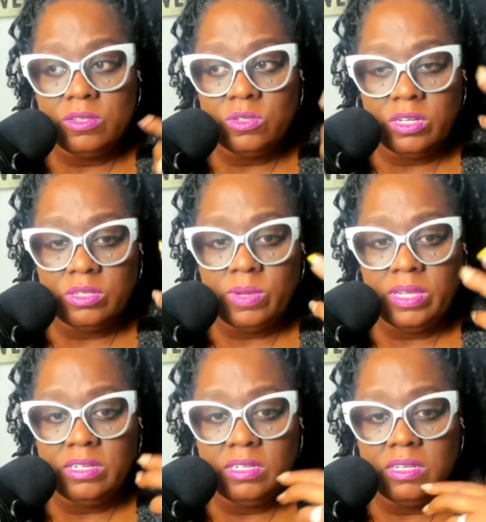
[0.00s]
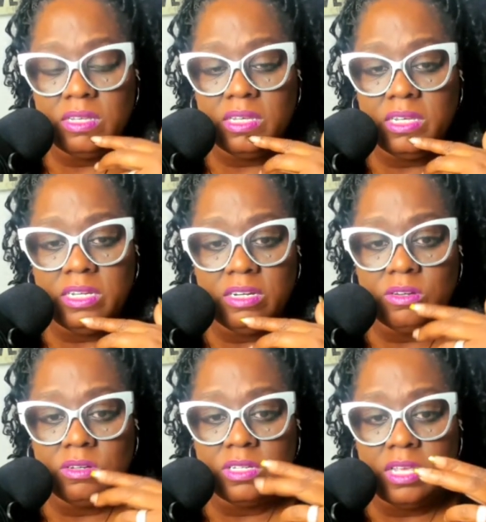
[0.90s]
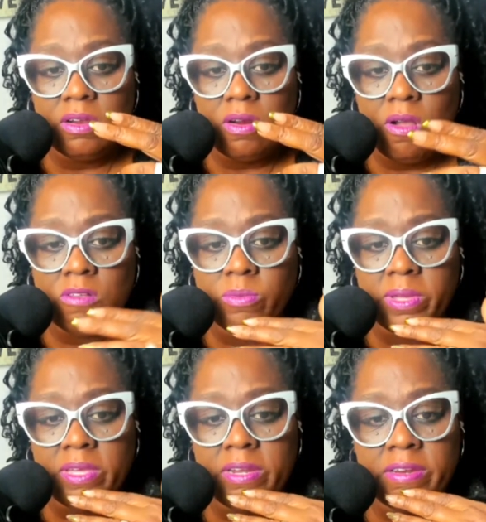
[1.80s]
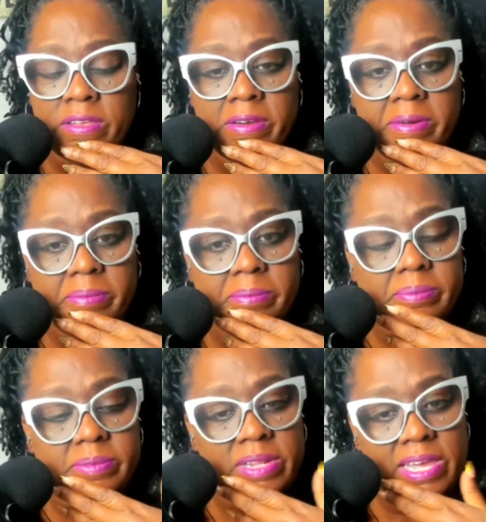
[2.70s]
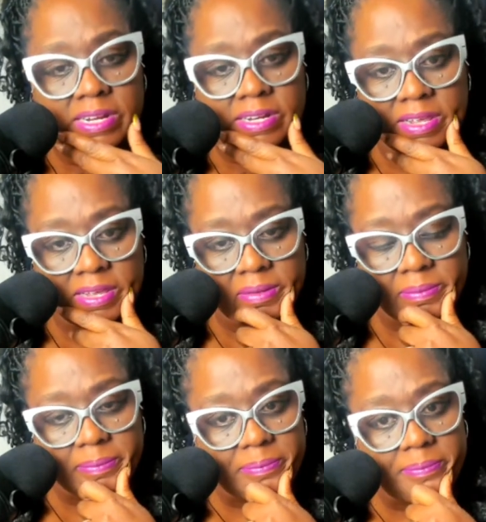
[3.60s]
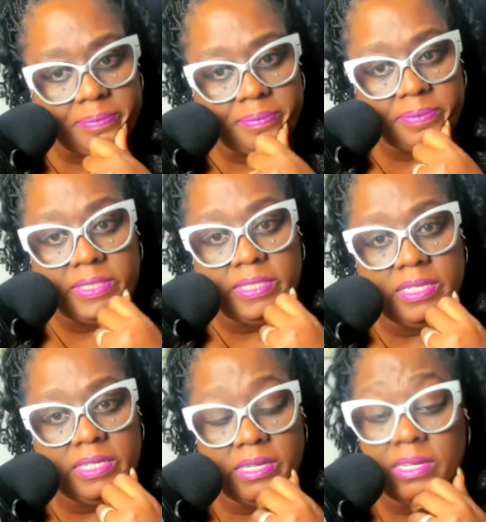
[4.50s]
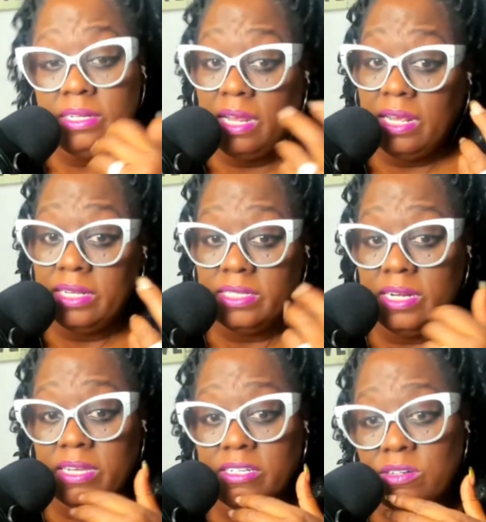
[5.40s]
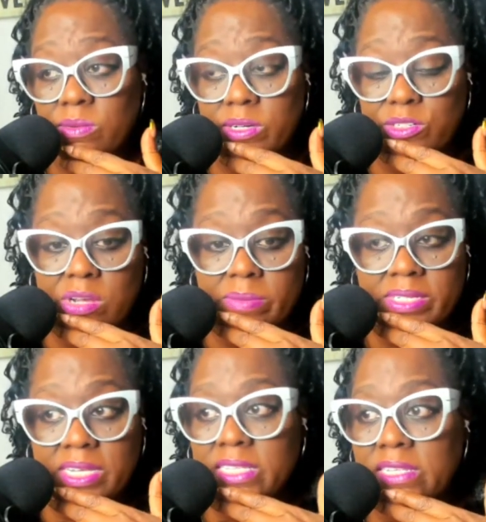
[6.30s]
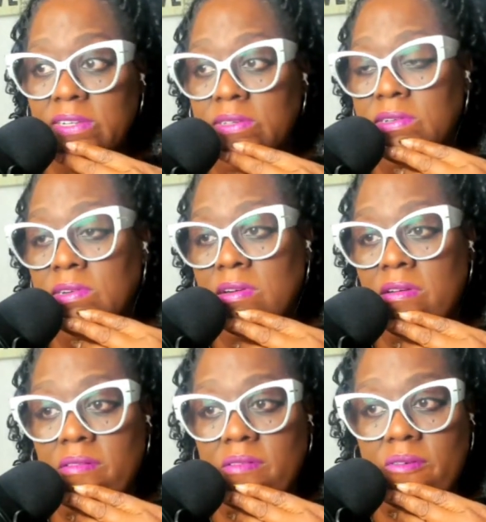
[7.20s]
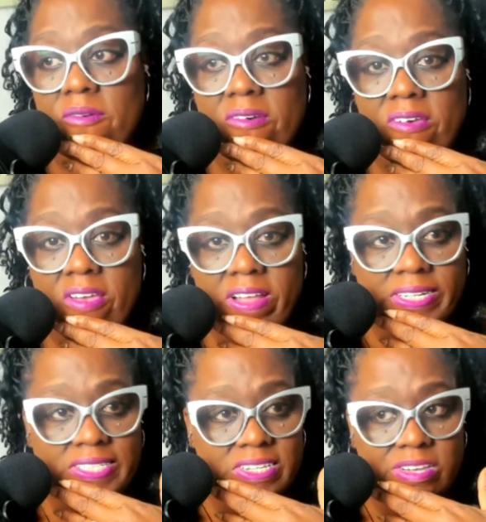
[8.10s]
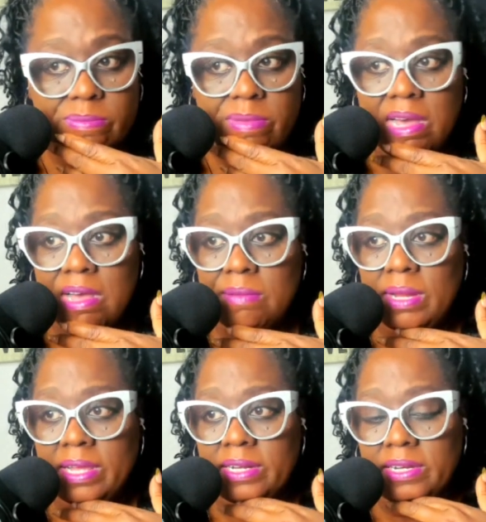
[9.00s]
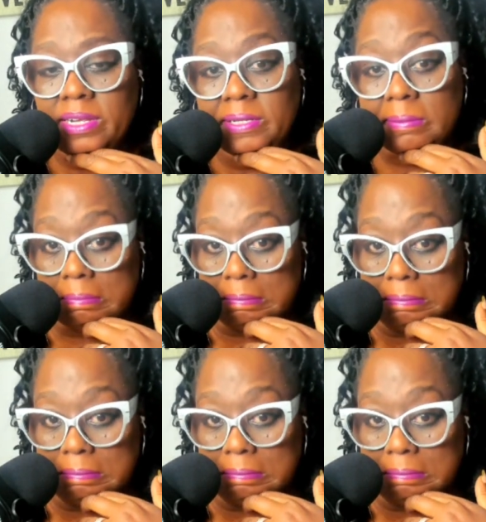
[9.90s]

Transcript: So that's why he didn't take her all the way in there like that. Yeah, I can see that, because you don't want to traumatize the little girl. See your mom like that.